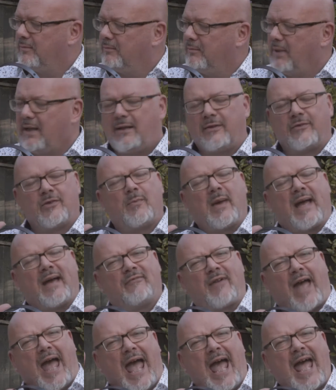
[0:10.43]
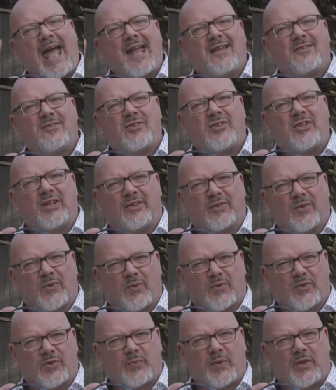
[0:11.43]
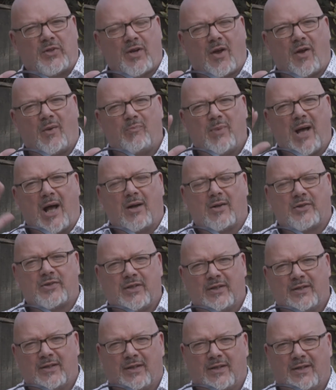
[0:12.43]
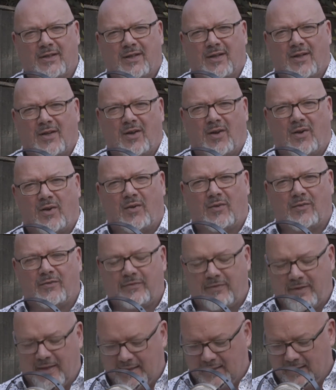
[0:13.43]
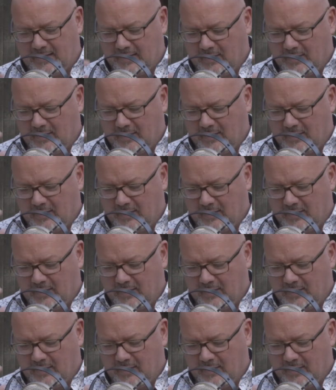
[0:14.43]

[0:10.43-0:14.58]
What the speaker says: many of them have hand signals which are part of their